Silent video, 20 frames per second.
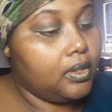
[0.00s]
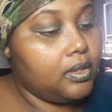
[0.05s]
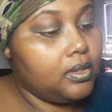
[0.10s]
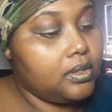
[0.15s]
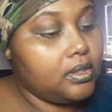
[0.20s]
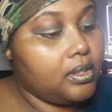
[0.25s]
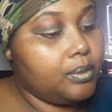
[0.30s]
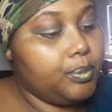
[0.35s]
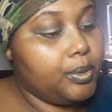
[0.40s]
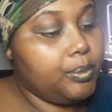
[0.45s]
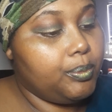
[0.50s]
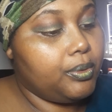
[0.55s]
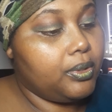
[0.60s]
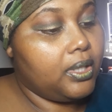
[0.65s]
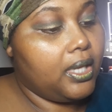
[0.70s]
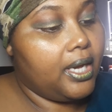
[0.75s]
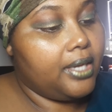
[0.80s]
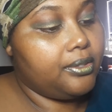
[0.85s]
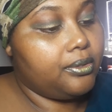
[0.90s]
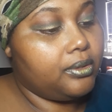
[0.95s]
Some people
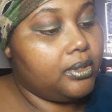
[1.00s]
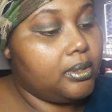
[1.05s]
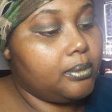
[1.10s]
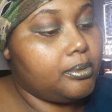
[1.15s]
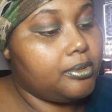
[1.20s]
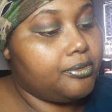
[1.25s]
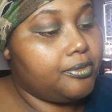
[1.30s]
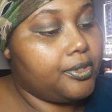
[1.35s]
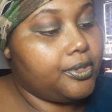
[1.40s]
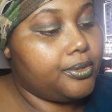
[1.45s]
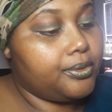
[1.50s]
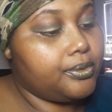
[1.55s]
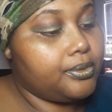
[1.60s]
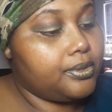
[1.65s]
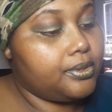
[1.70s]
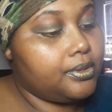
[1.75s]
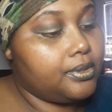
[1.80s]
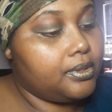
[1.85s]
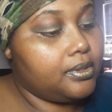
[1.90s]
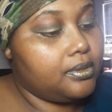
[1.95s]
line their lips
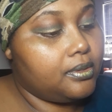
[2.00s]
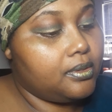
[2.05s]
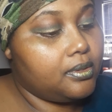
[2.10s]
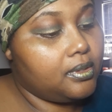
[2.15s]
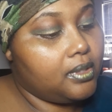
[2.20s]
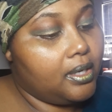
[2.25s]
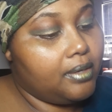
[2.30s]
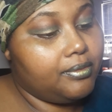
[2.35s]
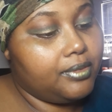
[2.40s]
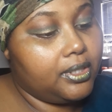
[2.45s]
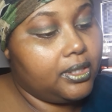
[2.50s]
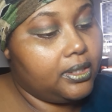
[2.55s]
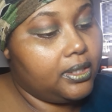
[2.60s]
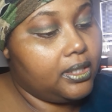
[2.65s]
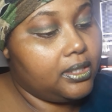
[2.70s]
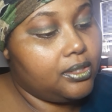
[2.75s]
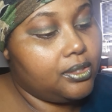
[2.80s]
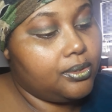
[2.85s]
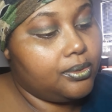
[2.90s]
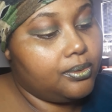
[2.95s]
first. I've done
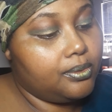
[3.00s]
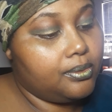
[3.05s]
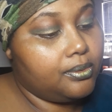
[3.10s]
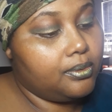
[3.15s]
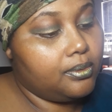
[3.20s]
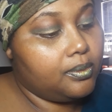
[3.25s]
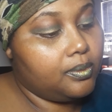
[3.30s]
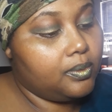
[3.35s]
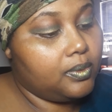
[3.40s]
that too.